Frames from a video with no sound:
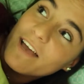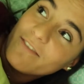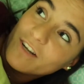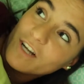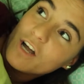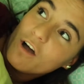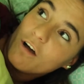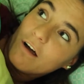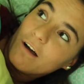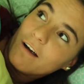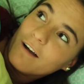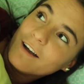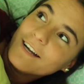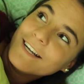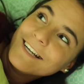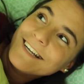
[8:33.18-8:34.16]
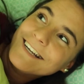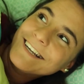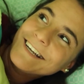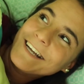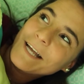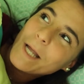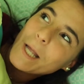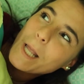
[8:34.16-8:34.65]
have a car.
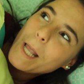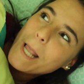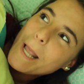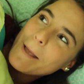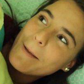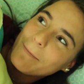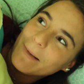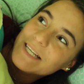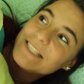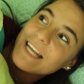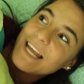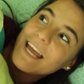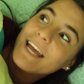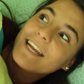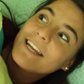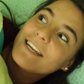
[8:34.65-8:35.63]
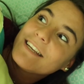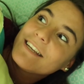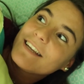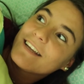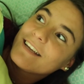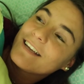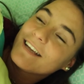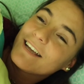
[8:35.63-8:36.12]
My dad
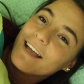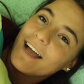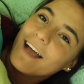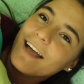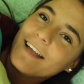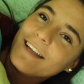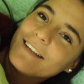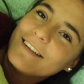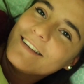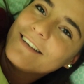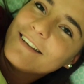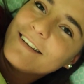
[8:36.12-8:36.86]
got